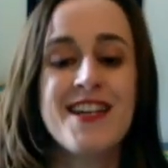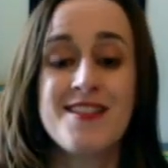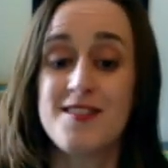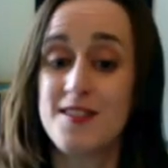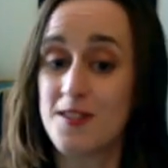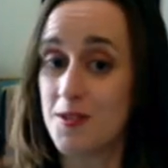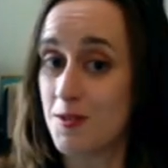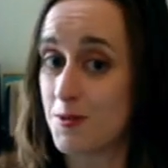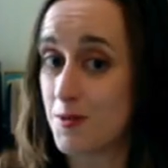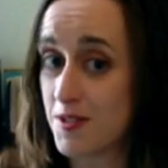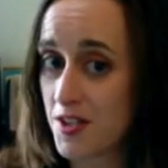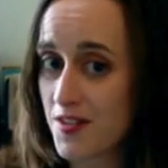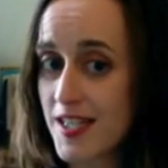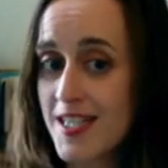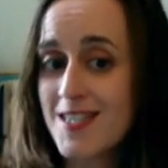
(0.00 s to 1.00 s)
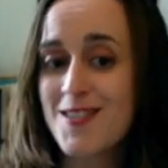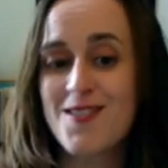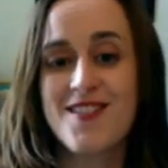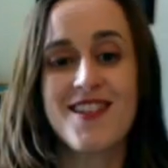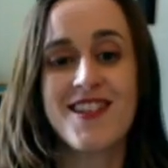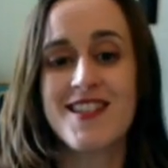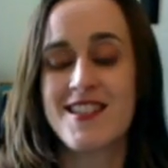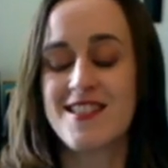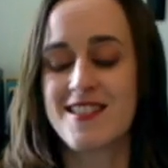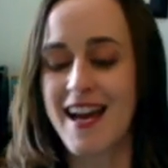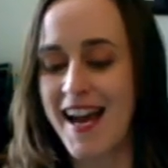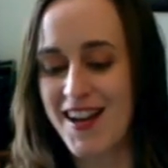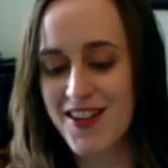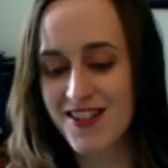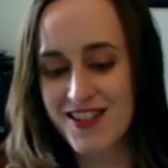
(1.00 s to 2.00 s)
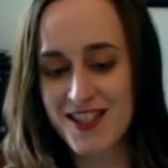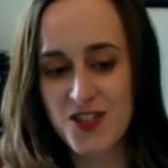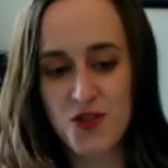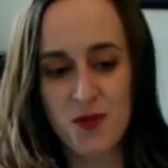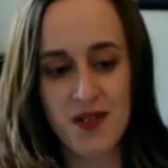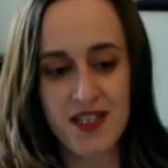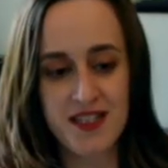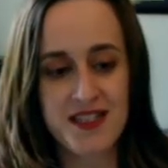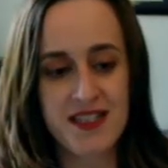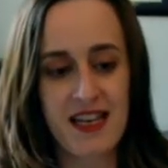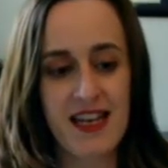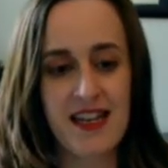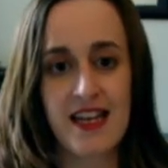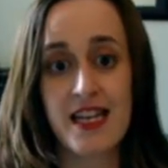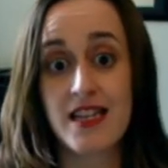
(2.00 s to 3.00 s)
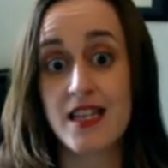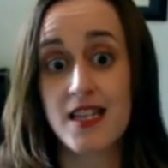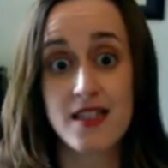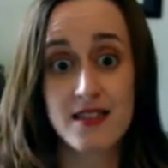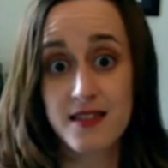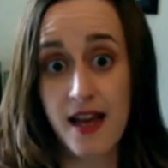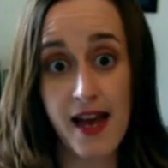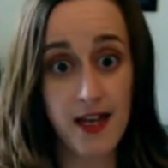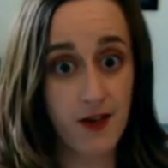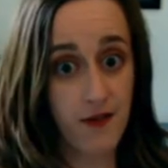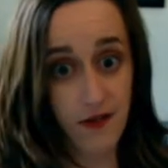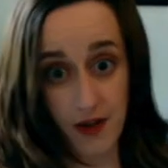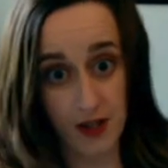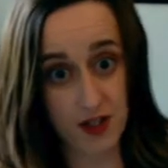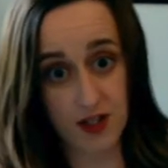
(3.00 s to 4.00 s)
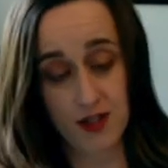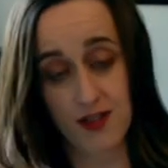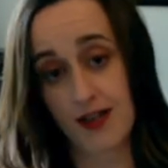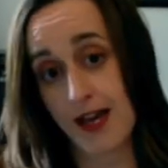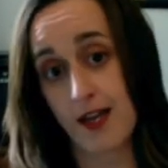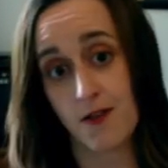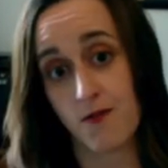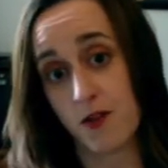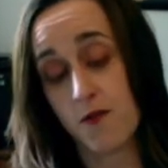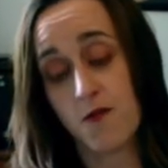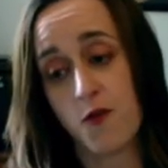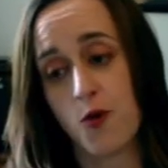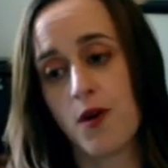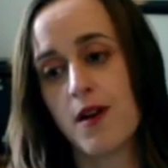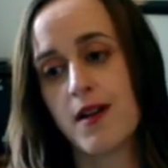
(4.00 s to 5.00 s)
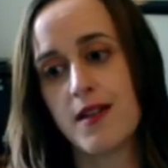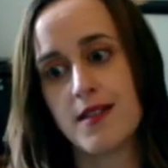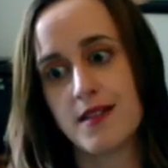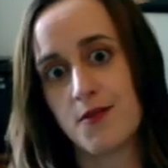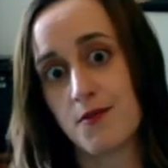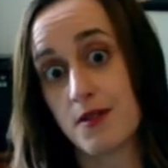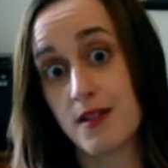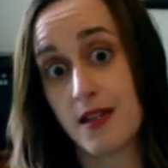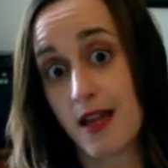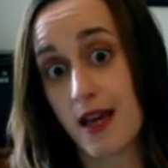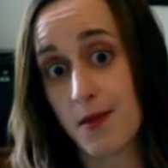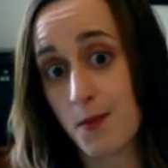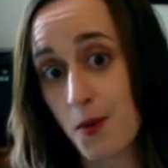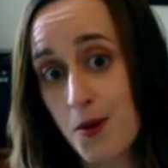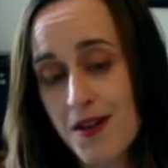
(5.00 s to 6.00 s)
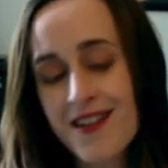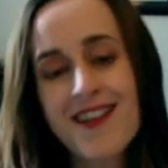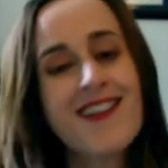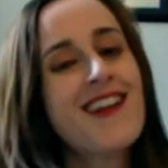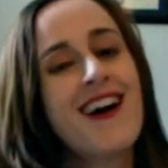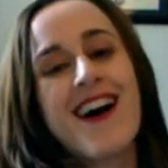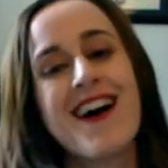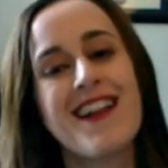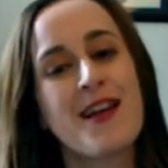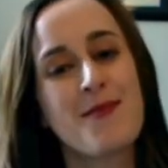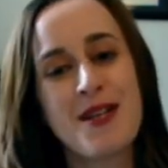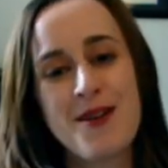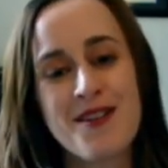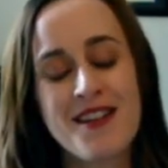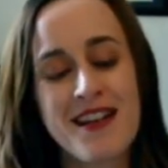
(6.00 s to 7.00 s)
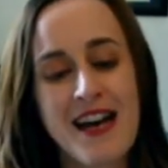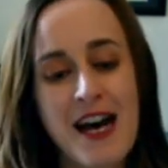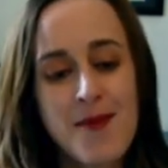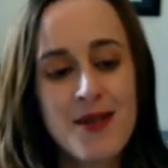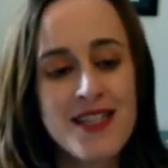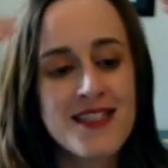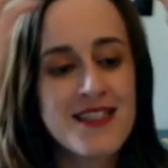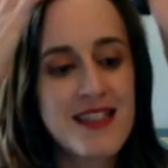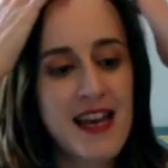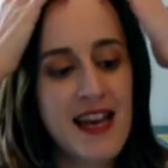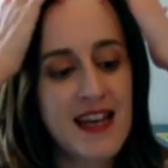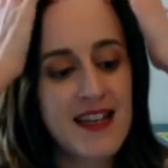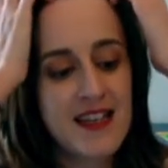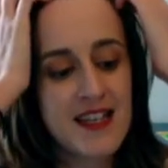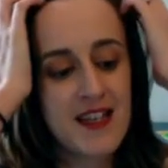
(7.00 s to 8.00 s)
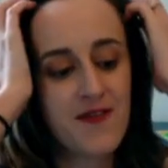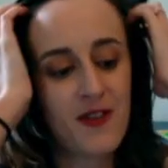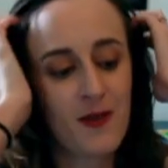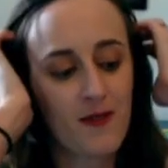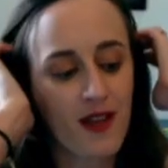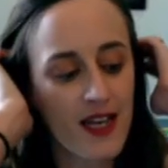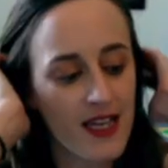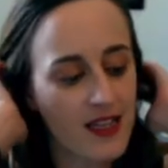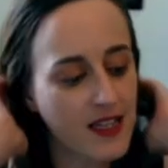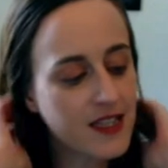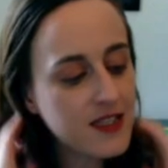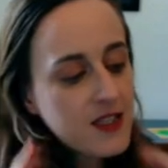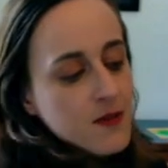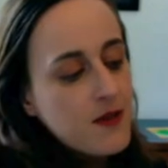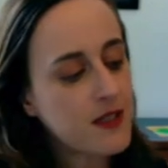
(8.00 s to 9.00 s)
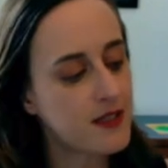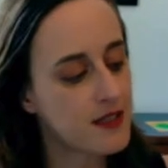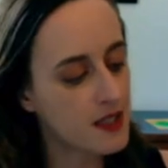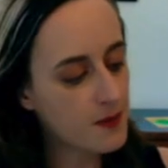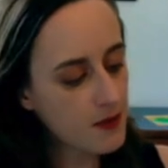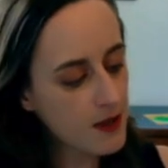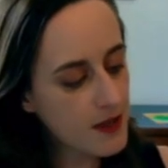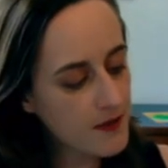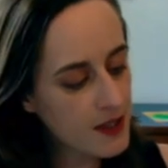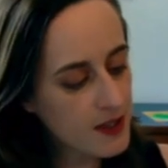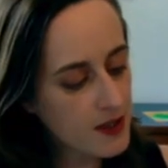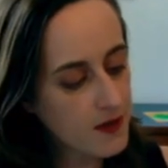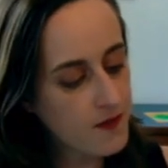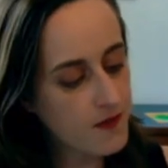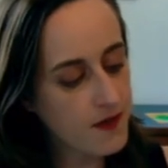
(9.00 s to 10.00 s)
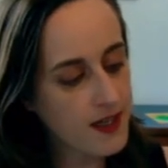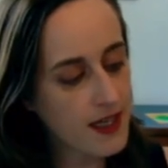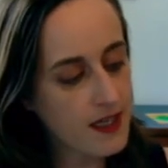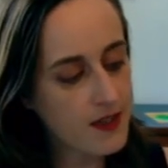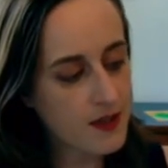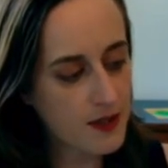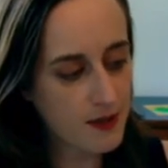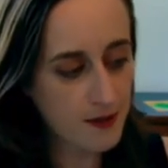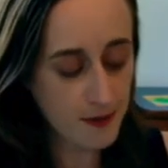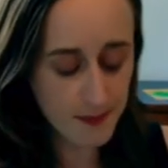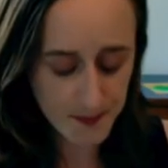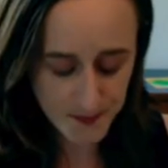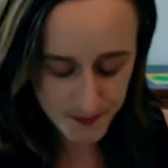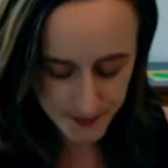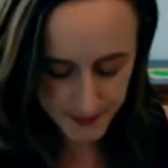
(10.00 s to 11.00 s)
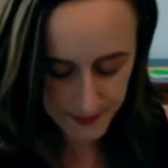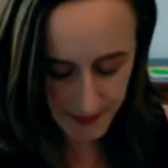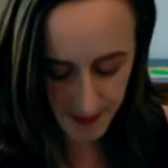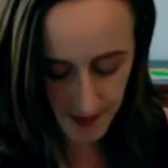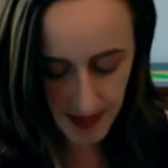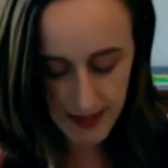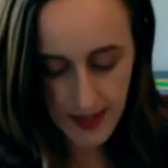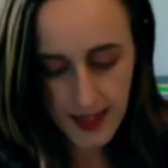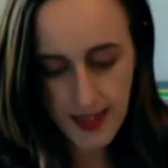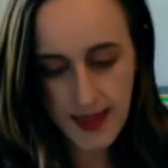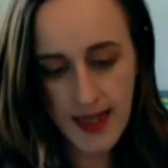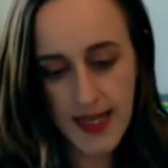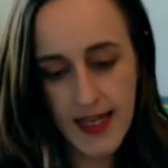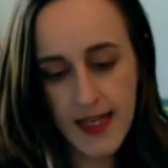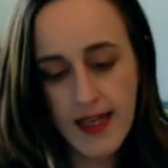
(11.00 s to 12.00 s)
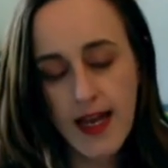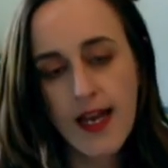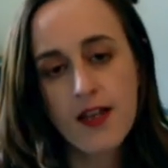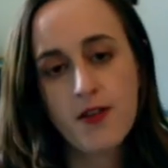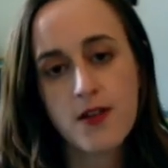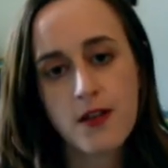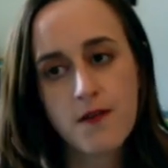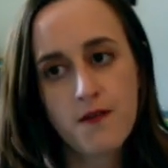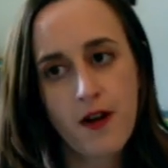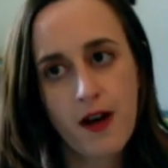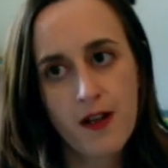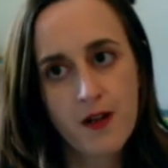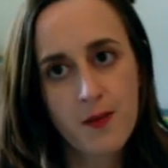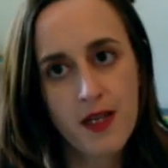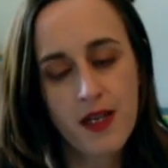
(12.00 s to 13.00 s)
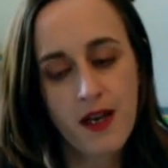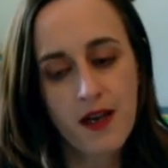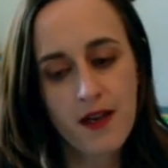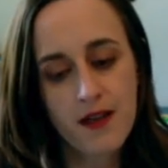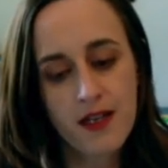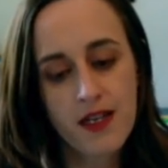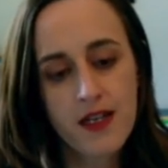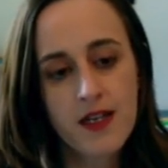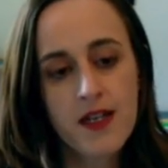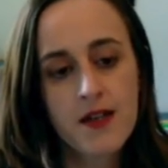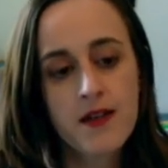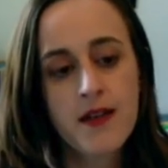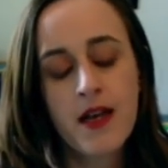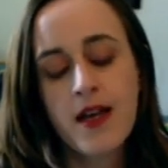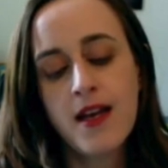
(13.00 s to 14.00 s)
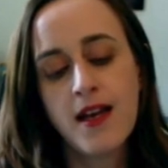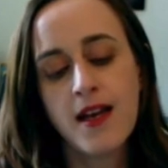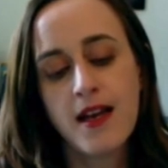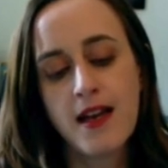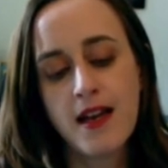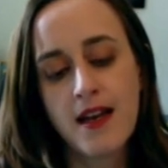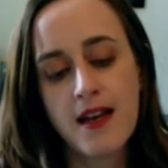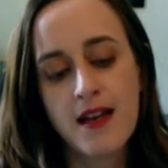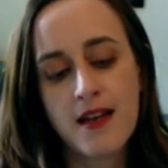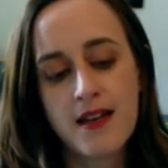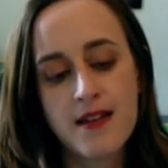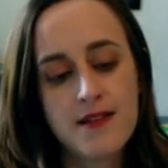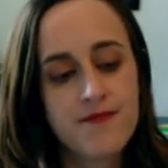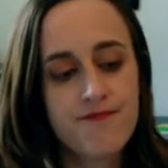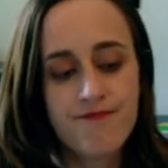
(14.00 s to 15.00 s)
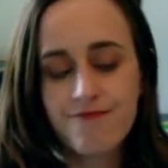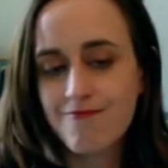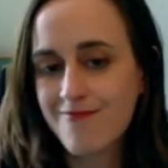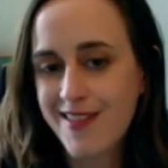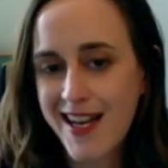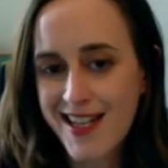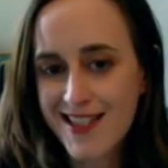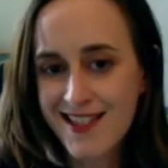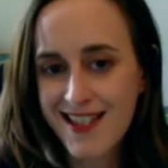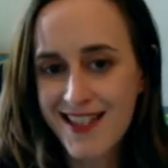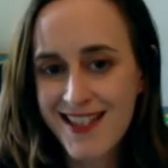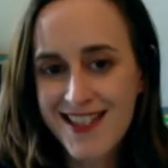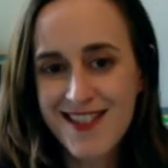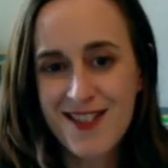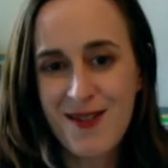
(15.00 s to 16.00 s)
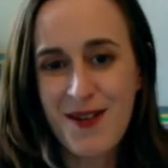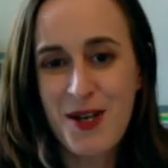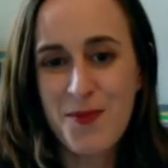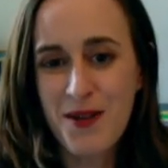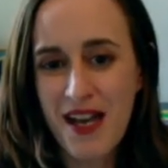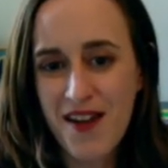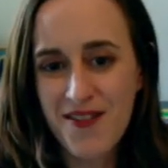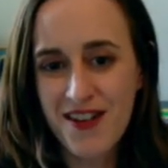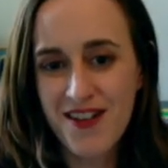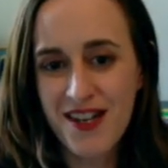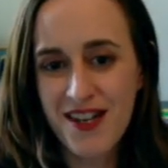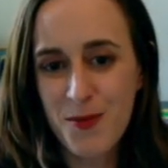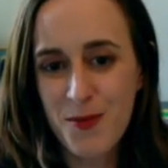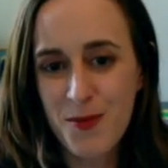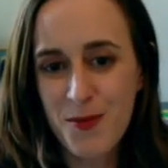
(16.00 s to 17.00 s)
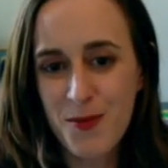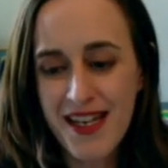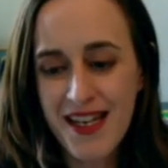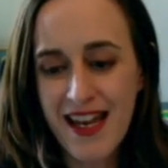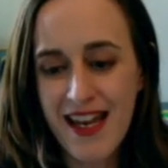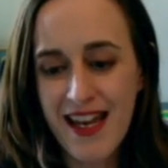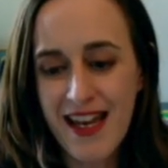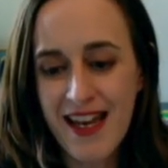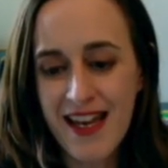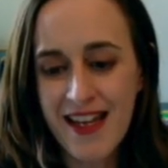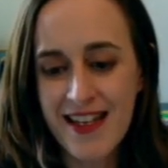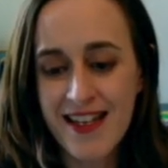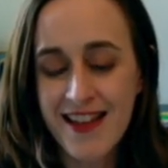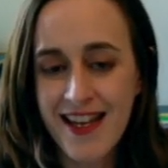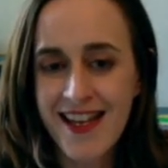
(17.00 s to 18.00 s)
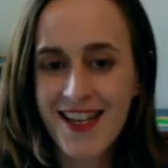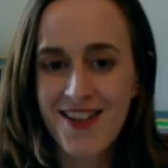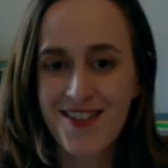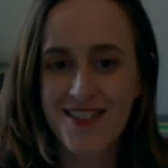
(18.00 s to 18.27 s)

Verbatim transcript: Do you agree? Do you think it's sacrilege for me to say like the exact function out of the four isn't really that important? Uh, let me know in the comments. And if you like this or want to see more of it, don't forget to like and you can follow me on here. And that's it. So I hope you have a great week and thank you. I'll